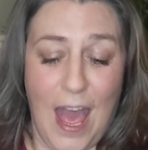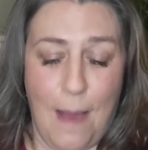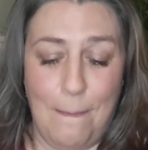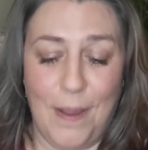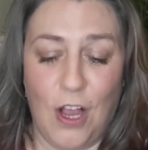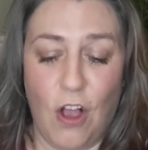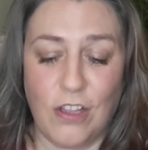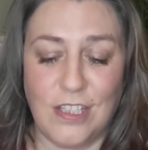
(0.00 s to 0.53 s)

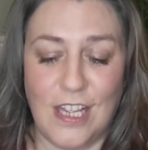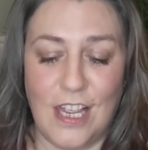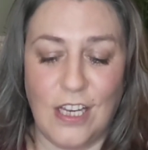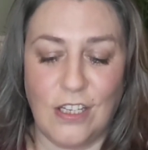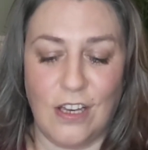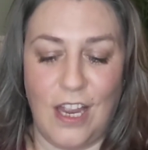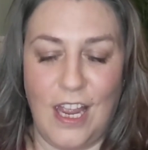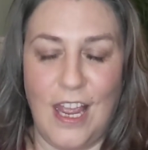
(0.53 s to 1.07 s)
and because
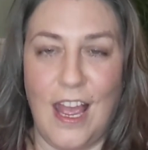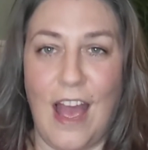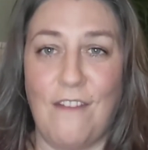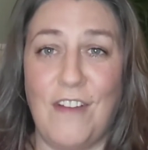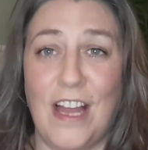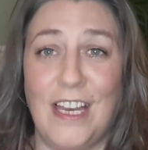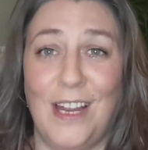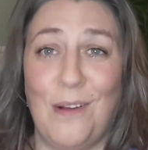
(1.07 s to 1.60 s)

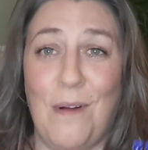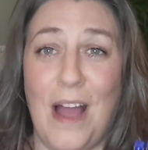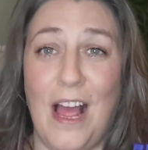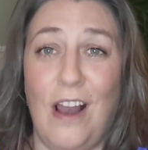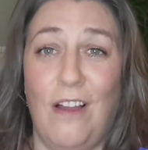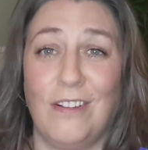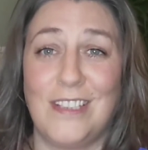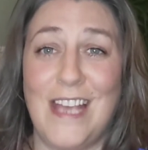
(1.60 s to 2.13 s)
I've had it
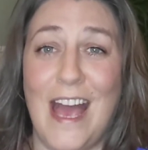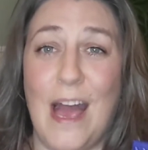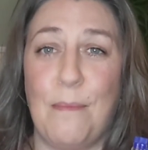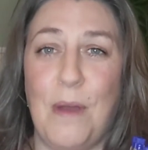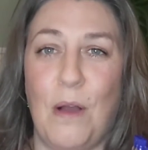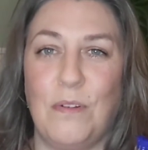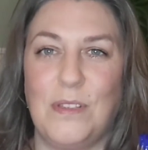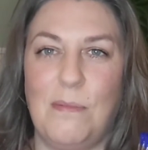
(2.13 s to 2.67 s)
quite a long
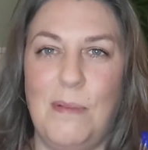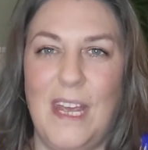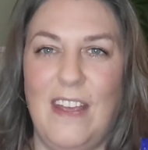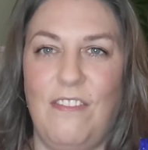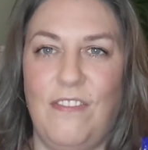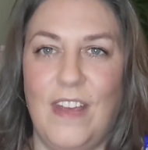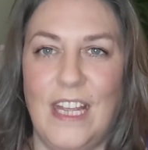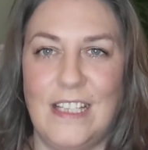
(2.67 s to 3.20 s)
time, I was a bit
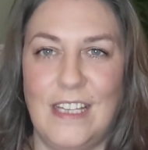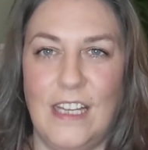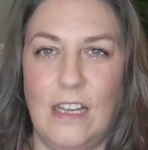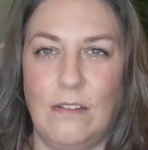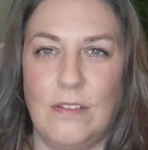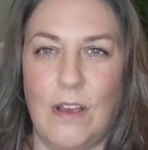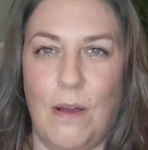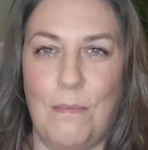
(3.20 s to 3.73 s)
iffy to
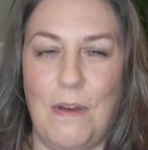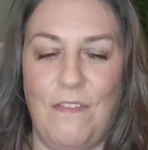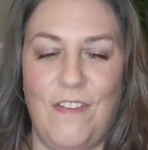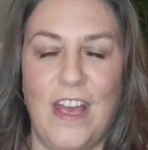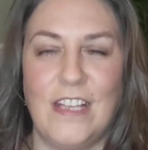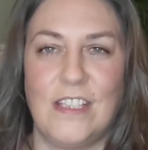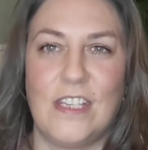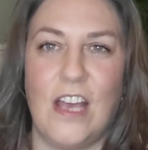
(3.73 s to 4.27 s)
use it on my
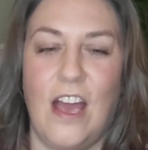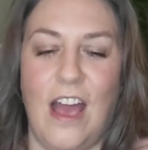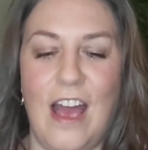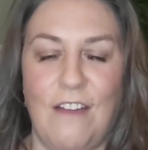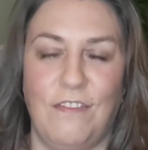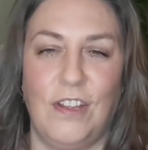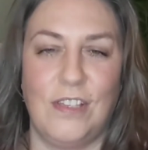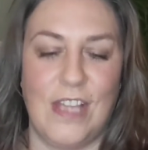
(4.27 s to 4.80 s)
face, so
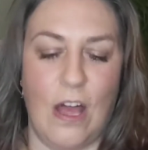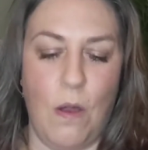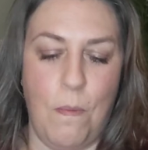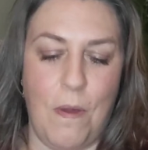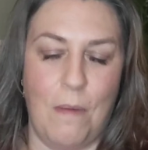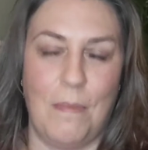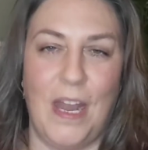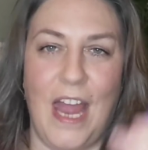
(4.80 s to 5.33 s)
I've used that
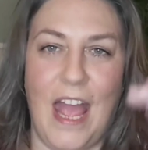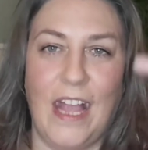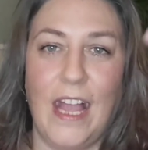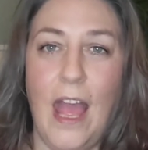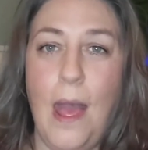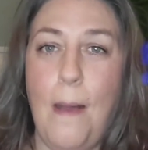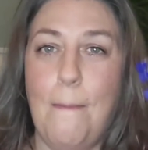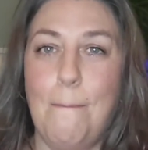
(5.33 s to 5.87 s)
up on my neck.